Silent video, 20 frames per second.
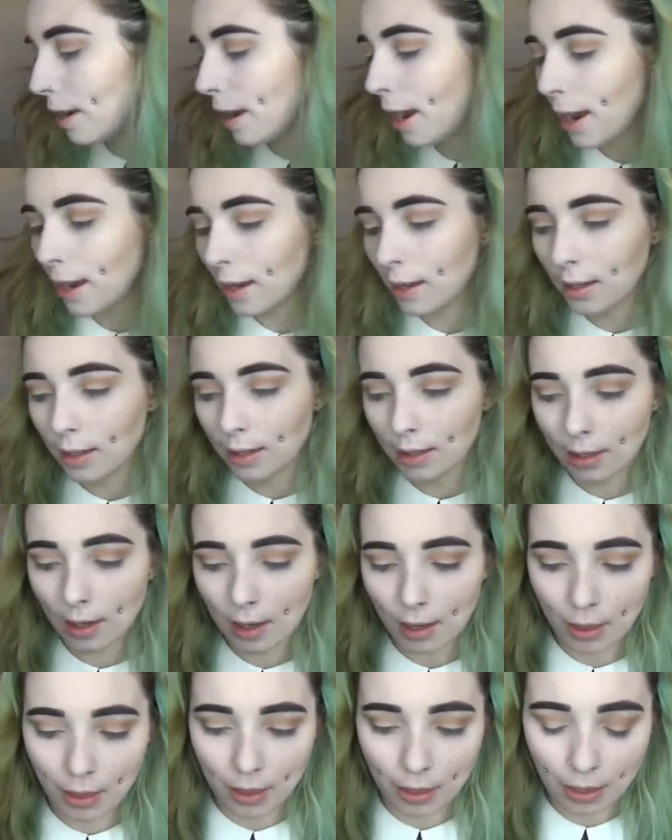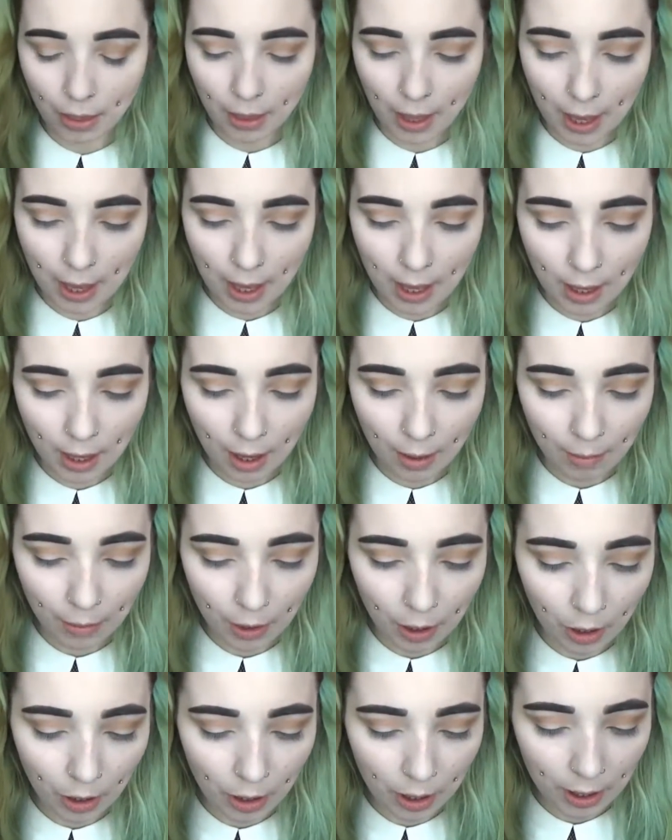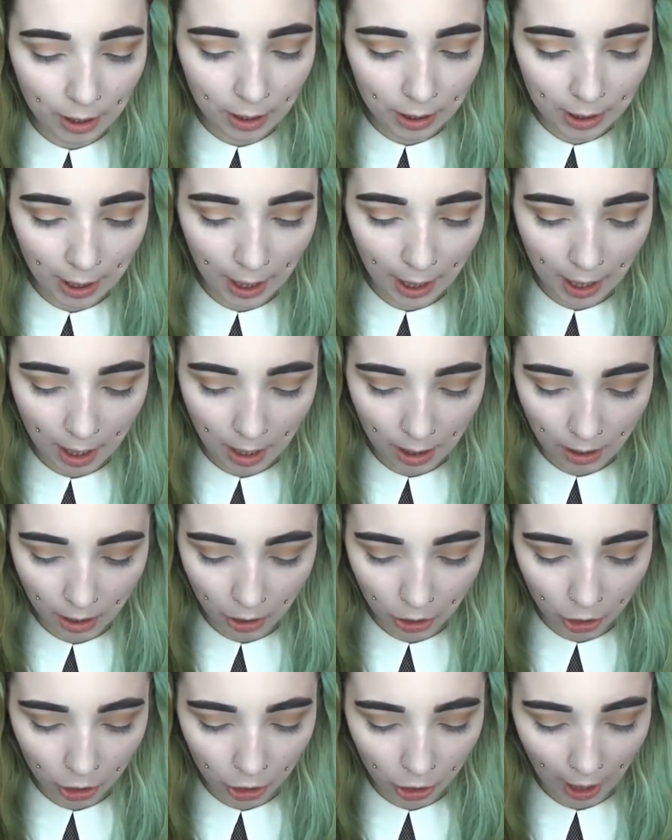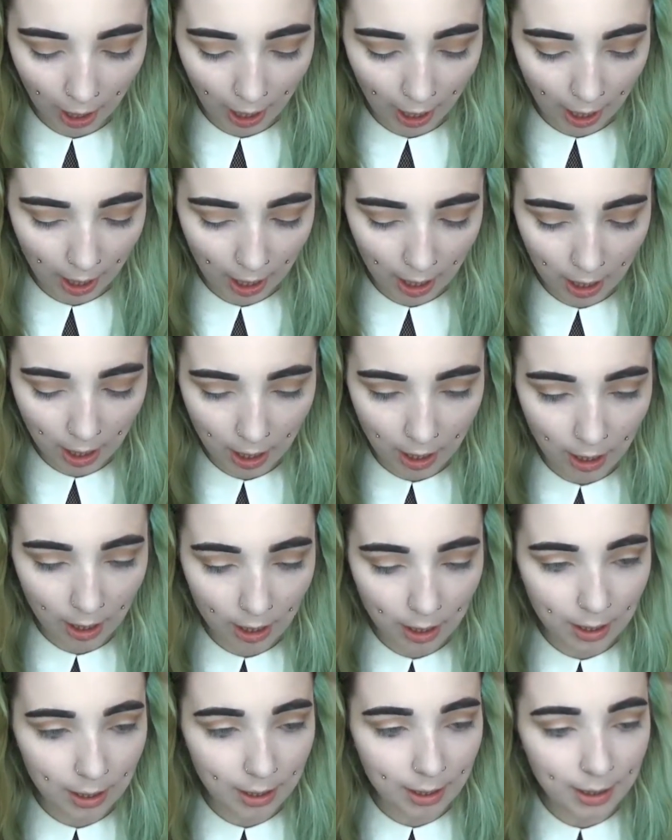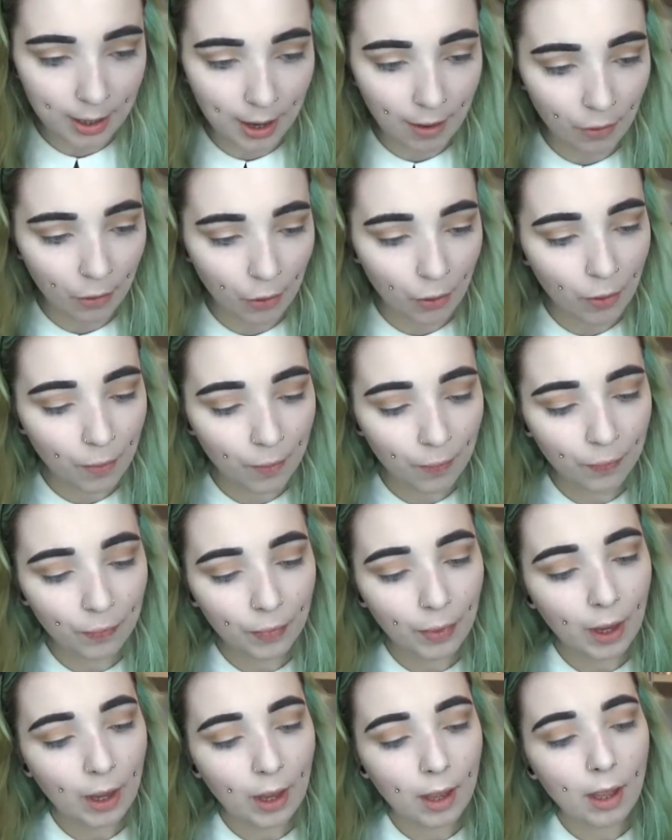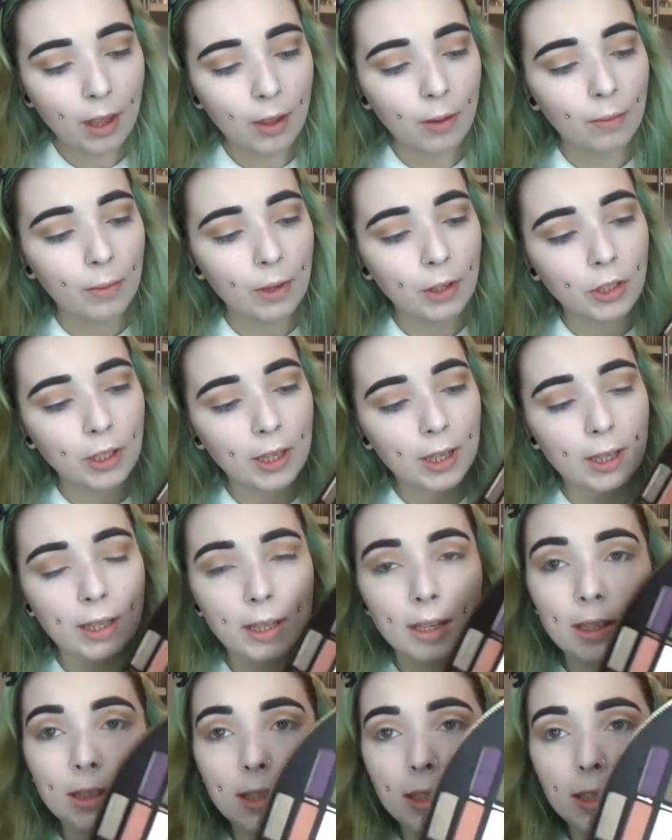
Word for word: next I think I'm going to take the shade Devil which is